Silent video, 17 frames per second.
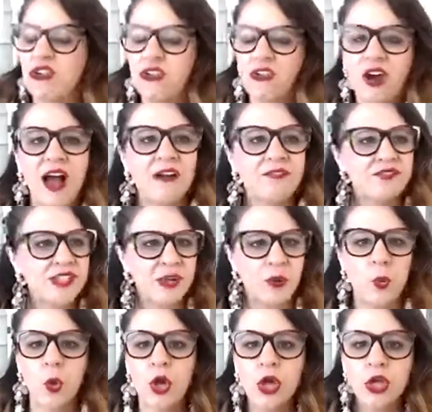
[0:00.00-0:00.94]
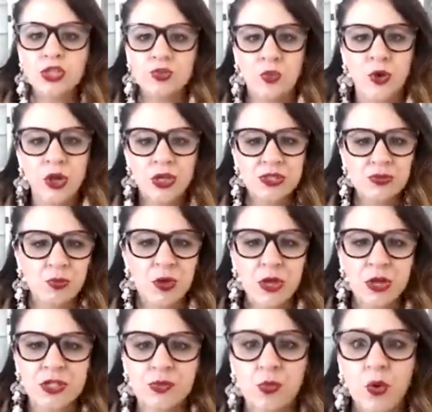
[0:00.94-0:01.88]
crafting words,
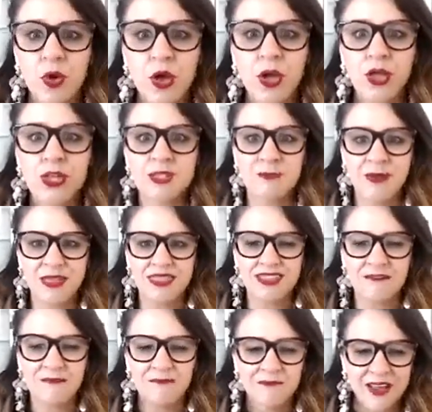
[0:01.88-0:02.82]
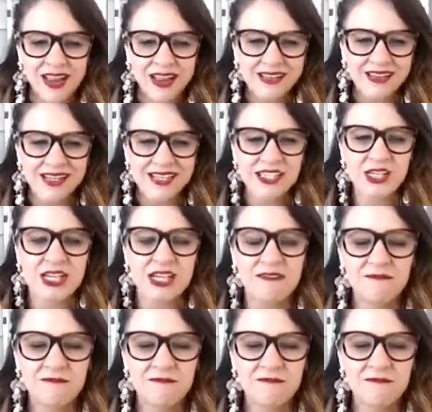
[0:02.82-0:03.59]
but they're failing to